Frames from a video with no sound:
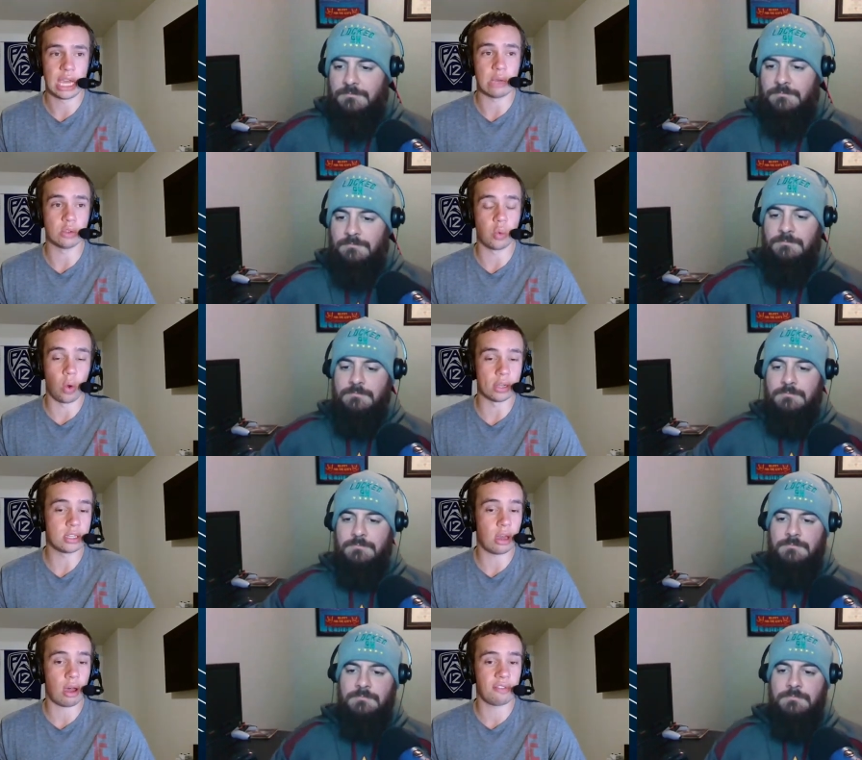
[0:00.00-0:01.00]
Speaker 1: He was
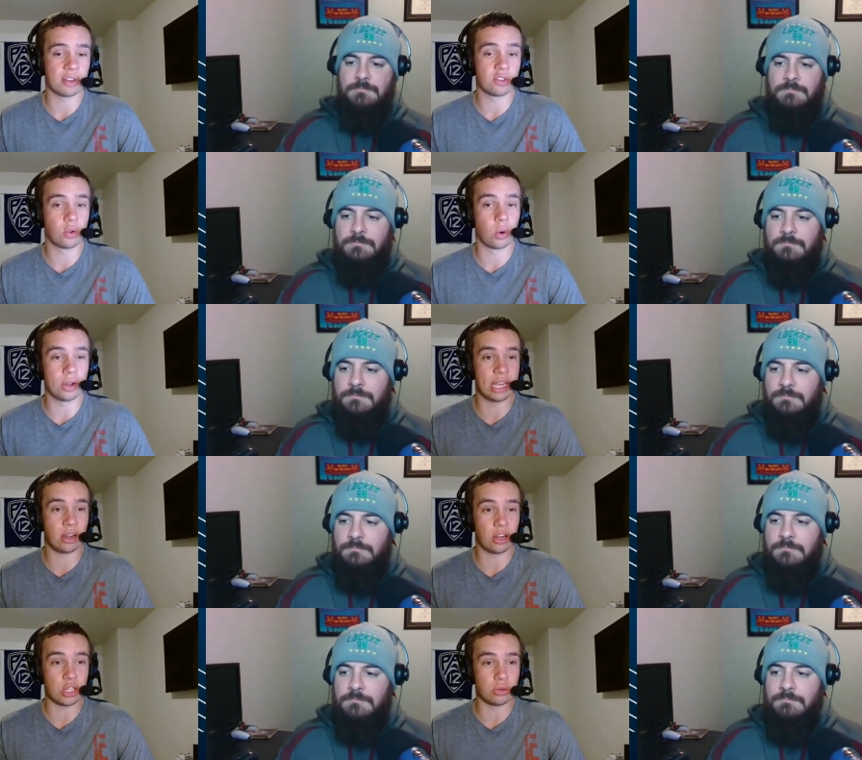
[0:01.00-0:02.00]
once the offensive
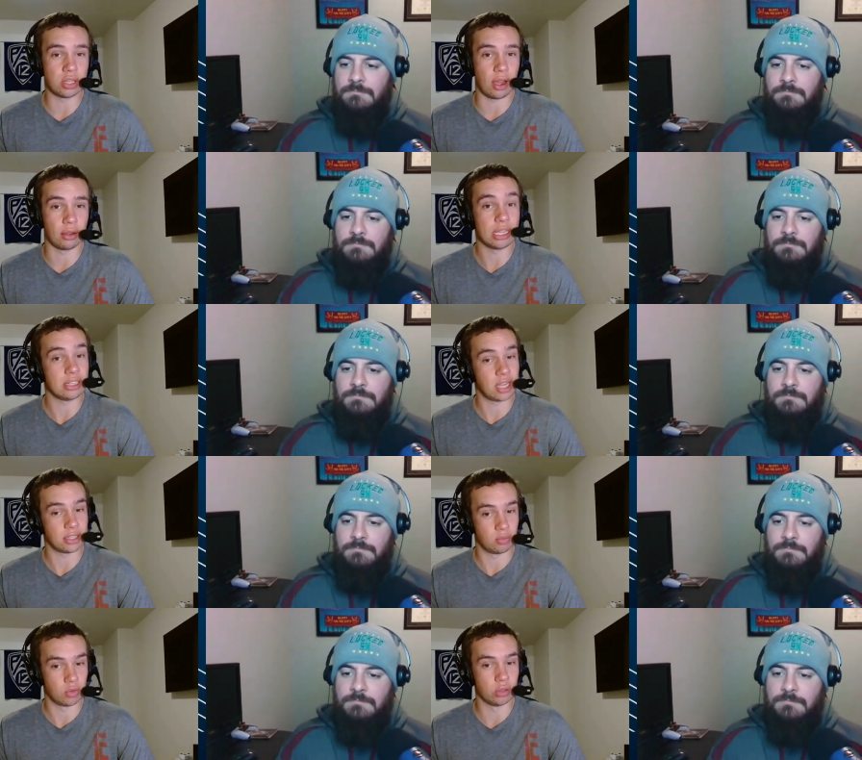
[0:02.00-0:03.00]
coordinator at Utah. He's
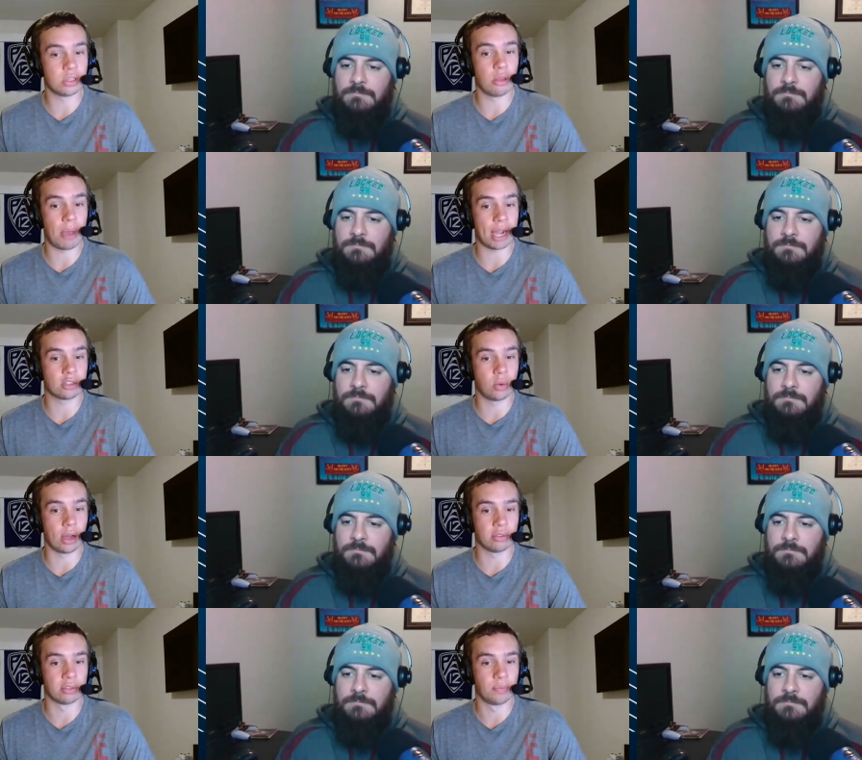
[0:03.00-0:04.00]
got some roots in the Pac
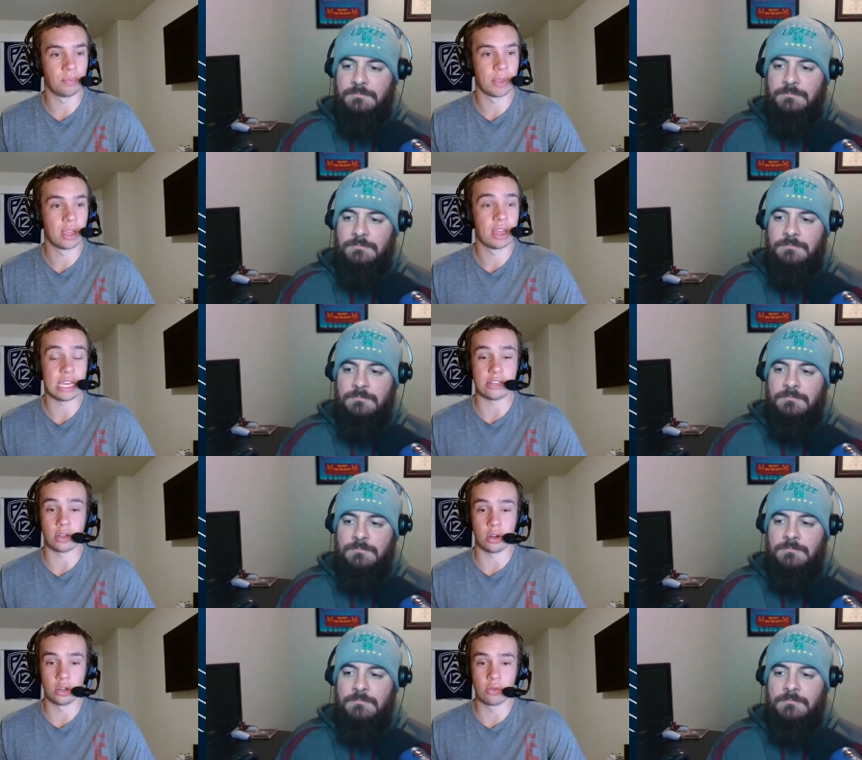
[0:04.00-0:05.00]
twelve. He
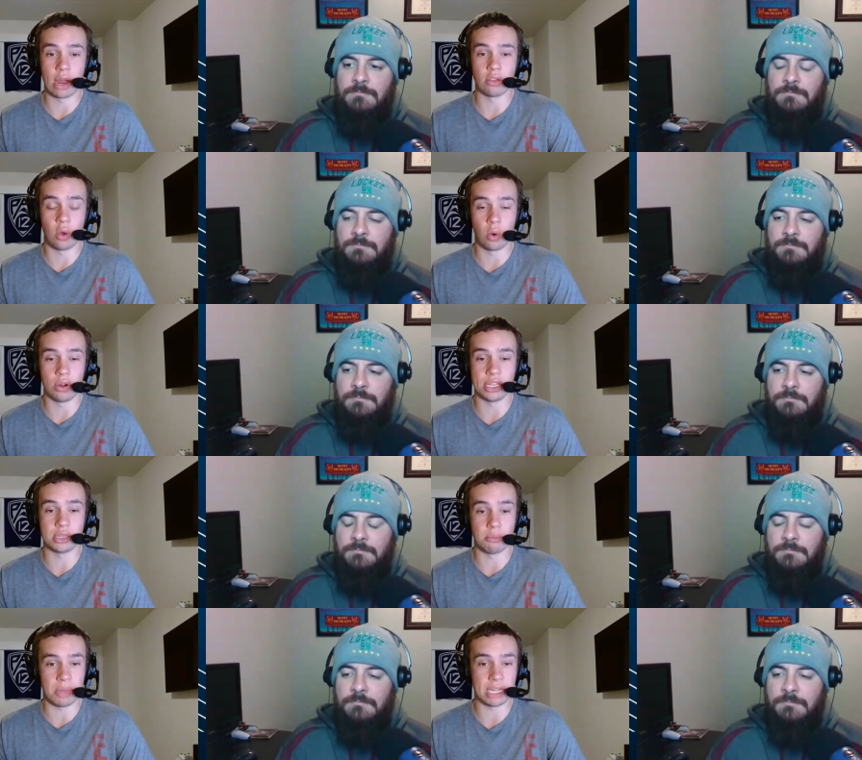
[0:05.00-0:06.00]
turned around the
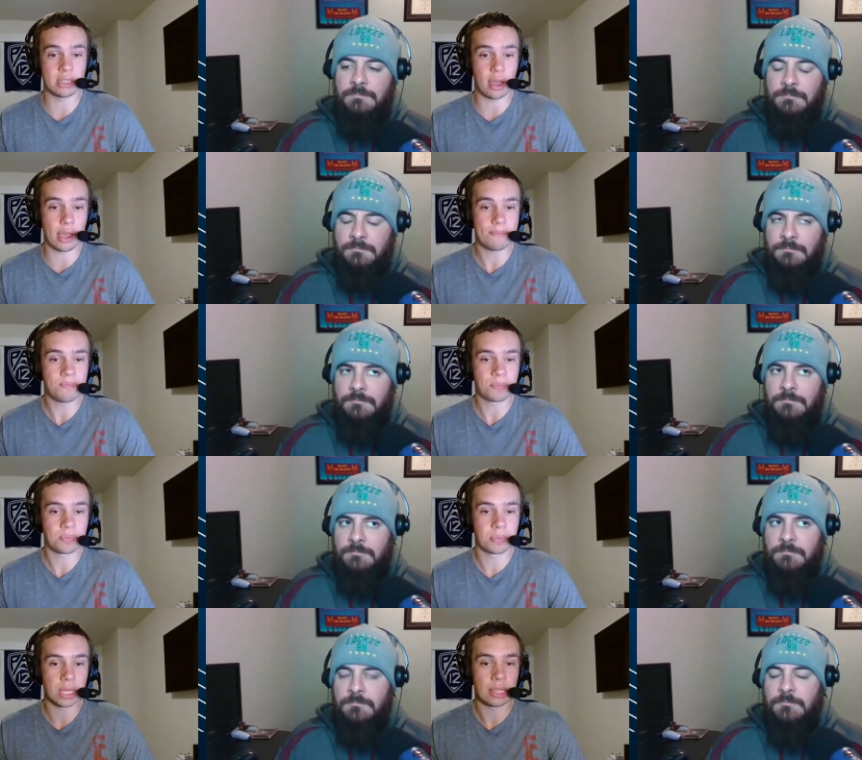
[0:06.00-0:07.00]
Hornets big time.
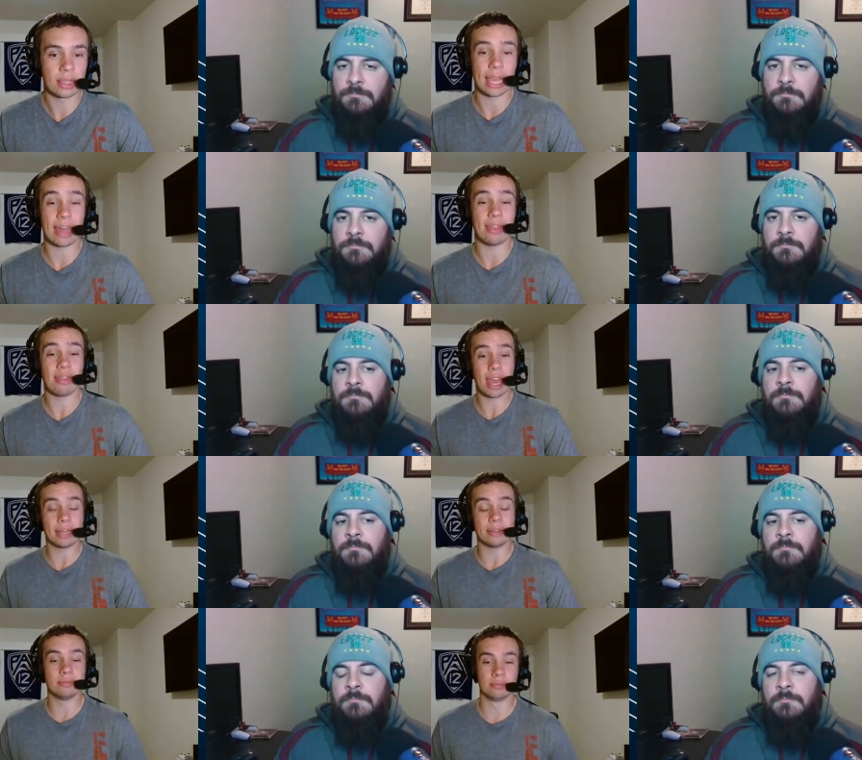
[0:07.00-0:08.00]
And
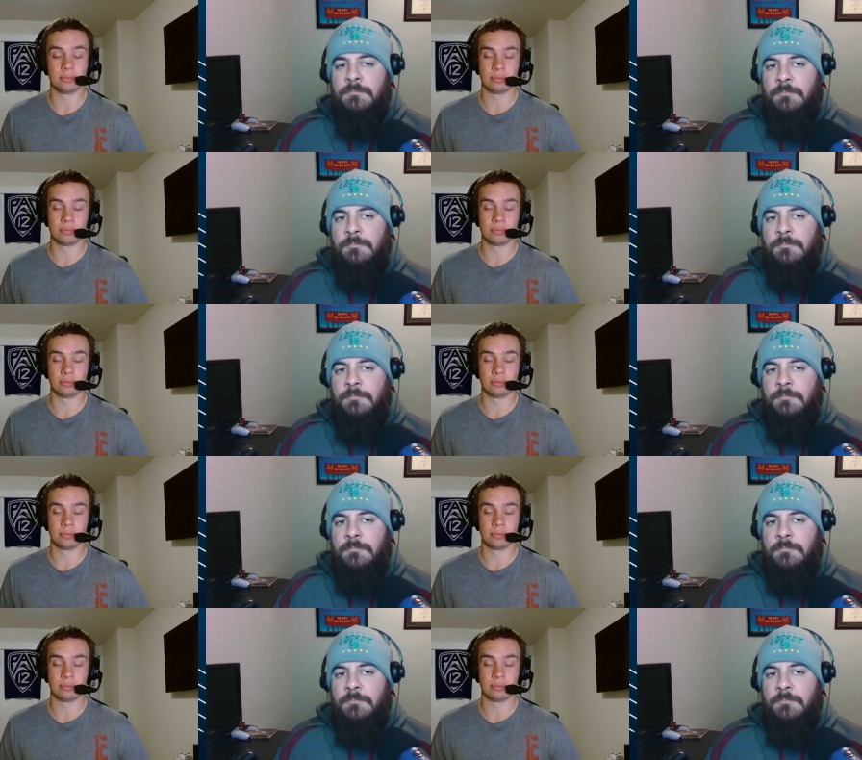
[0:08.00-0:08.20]
then,